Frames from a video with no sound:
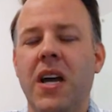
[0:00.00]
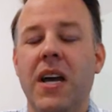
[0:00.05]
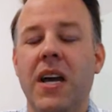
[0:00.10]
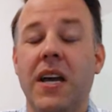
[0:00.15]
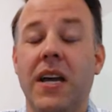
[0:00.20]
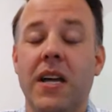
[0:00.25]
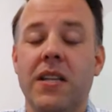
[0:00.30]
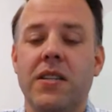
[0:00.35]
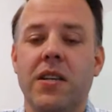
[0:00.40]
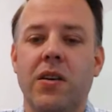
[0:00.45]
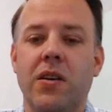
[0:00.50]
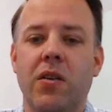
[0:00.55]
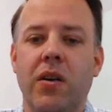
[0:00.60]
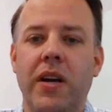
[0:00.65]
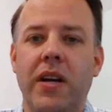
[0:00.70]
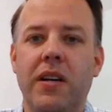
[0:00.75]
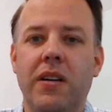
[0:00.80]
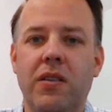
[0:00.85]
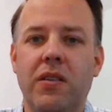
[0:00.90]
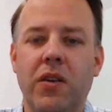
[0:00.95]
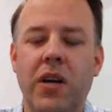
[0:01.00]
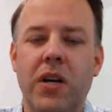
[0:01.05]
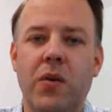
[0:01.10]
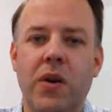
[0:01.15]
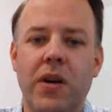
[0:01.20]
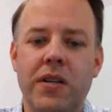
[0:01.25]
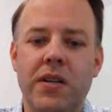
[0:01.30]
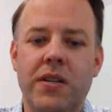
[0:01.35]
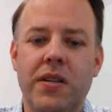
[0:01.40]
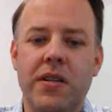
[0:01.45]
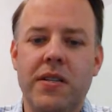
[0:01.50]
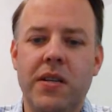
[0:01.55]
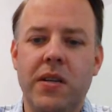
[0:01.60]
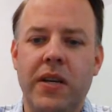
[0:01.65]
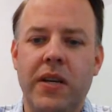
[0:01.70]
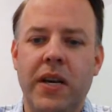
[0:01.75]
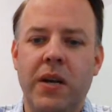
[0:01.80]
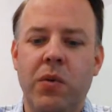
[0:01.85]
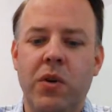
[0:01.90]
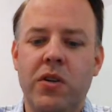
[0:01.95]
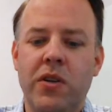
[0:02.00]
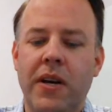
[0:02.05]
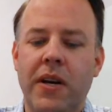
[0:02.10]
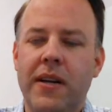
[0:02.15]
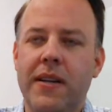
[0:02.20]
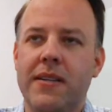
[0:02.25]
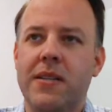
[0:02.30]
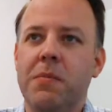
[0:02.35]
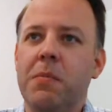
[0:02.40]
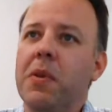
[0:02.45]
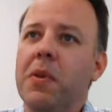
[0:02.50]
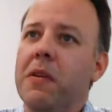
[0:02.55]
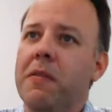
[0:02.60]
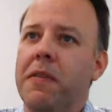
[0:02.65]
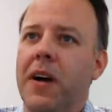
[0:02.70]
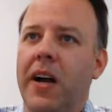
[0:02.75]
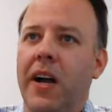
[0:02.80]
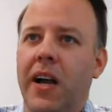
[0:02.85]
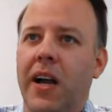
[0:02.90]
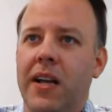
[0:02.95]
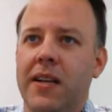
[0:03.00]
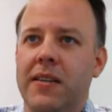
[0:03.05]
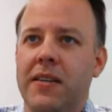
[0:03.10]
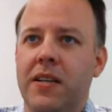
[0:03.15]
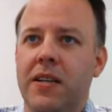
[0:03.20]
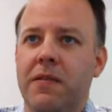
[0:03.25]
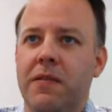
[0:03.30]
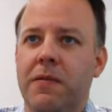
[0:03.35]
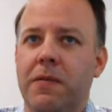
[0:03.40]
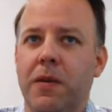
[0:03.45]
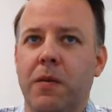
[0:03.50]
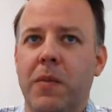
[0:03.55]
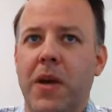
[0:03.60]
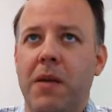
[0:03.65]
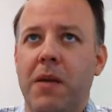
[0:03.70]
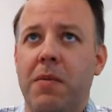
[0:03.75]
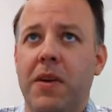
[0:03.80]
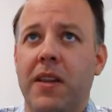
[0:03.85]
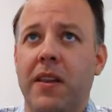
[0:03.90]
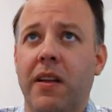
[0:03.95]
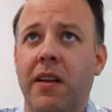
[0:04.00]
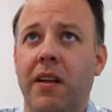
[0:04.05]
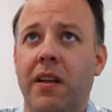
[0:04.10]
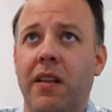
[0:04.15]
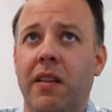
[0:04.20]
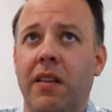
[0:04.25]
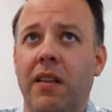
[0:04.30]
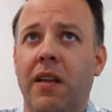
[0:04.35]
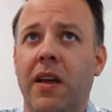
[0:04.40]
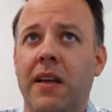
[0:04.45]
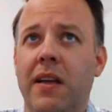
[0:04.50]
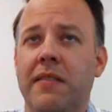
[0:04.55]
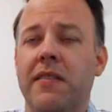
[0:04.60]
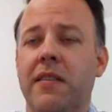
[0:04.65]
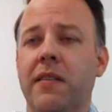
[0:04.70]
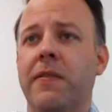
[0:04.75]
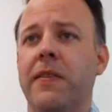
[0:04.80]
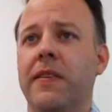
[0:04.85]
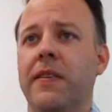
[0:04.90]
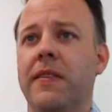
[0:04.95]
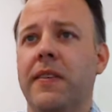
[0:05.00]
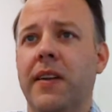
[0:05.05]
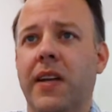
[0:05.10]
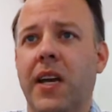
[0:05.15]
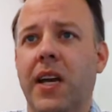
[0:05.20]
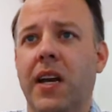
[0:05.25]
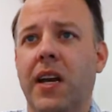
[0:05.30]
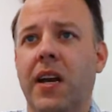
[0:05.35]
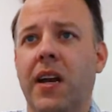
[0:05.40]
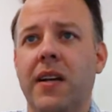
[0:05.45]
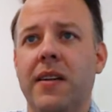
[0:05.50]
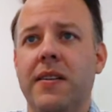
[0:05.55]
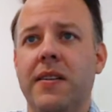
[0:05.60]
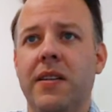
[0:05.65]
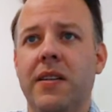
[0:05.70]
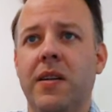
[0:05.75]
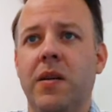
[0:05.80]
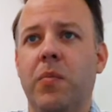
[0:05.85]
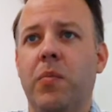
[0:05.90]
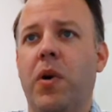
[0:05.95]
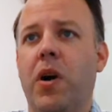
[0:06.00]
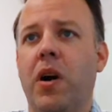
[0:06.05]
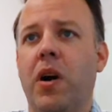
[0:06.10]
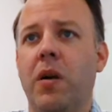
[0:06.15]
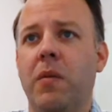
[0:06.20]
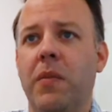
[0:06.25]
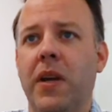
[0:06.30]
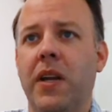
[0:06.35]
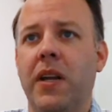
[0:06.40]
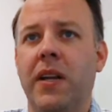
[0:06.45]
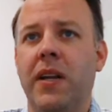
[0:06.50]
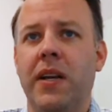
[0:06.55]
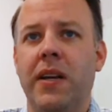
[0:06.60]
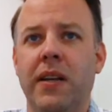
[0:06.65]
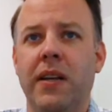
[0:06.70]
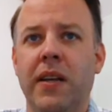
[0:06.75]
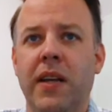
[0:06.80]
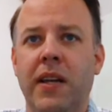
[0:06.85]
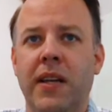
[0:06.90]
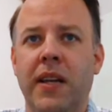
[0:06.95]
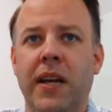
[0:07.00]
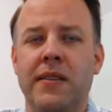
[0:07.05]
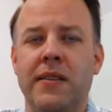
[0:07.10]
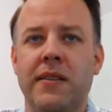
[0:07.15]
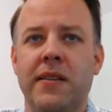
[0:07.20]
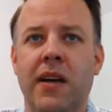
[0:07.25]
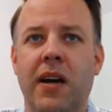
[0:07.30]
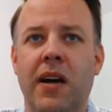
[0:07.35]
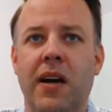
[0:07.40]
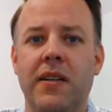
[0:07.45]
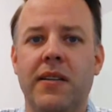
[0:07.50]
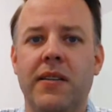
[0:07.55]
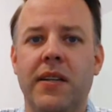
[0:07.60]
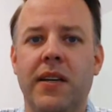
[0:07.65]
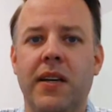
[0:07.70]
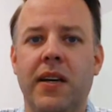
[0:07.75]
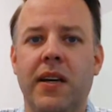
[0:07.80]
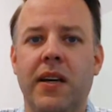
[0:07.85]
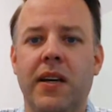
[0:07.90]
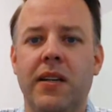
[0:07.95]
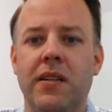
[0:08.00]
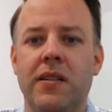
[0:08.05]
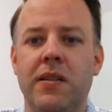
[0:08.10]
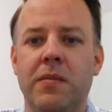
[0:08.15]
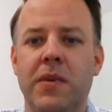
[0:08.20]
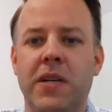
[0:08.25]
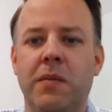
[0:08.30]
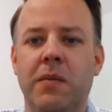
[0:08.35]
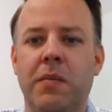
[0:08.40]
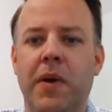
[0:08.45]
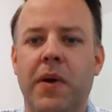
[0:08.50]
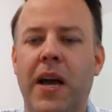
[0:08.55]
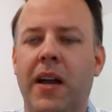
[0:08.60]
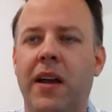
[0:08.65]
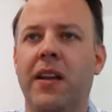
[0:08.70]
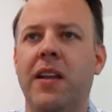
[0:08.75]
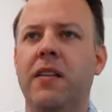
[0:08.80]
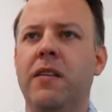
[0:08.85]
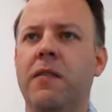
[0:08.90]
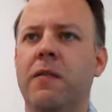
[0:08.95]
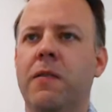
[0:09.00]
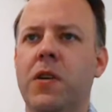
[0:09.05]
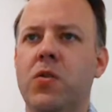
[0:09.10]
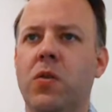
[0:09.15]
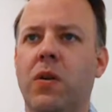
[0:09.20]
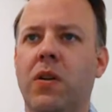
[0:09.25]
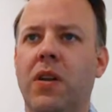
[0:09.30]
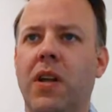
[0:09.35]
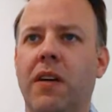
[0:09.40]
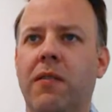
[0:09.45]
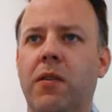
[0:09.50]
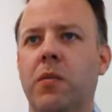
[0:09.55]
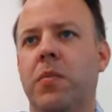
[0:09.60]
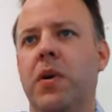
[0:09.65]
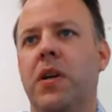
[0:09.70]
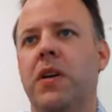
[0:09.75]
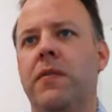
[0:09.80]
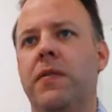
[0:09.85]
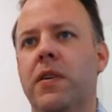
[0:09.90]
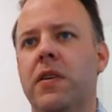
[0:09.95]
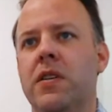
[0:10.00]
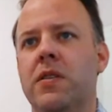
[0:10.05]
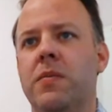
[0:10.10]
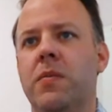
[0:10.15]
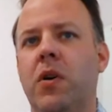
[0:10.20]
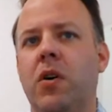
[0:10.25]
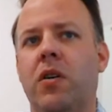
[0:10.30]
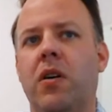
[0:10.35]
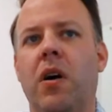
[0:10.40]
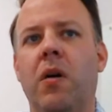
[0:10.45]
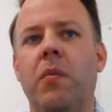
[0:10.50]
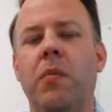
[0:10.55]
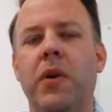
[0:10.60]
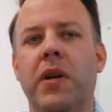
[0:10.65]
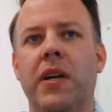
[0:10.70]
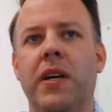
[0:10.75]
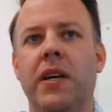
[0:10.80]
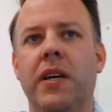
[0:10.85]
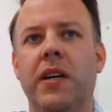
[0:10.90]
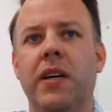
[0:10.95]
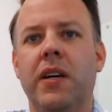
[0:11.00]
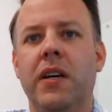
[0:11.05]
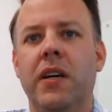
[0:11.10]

Yeah, it's a great question. So again, we're trying to simplify IT for maybe the less sophisticated IT department. And that's not to mean at an individual level, but if you're a small company